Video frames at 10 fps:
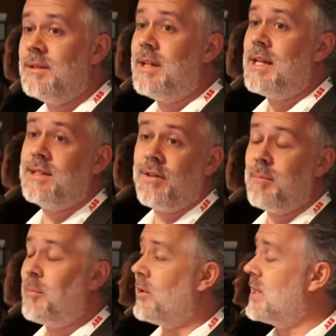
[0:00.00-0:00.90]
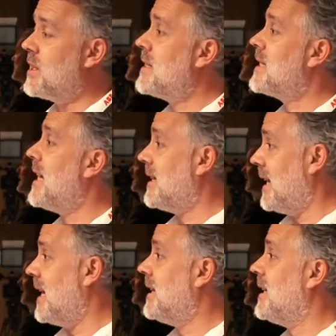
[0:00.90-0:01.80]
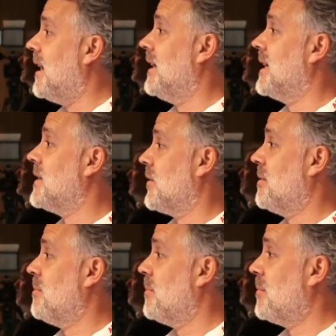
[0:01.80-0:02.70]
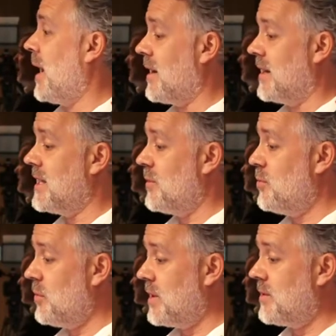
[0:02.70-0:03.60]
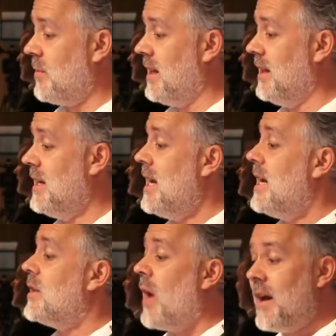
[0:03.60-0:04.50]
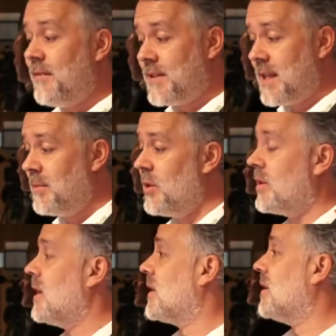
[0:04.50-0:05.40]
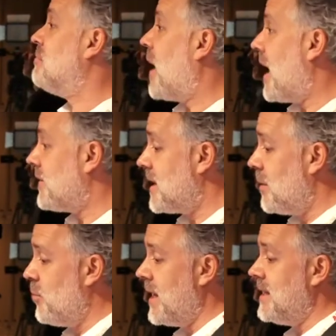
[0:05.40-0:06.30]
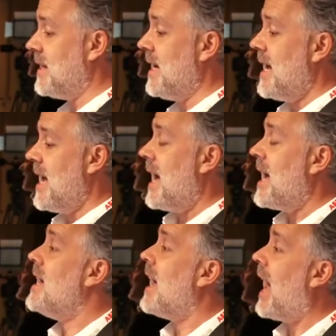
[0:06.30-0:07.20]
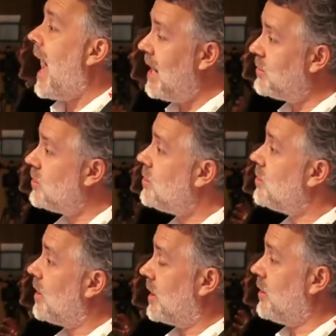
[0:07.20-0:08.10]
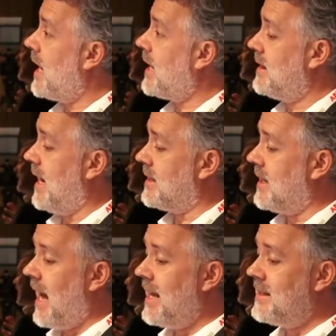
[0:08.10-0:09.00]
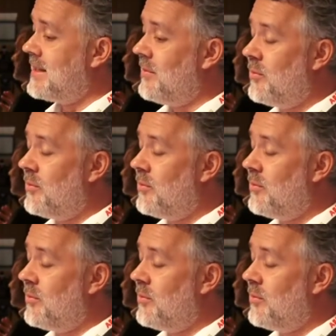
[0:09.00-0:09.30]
That's very important in Switzerland, in India, and in certain areas as well. You have some nuclear, you have some wind. How do you connect that? And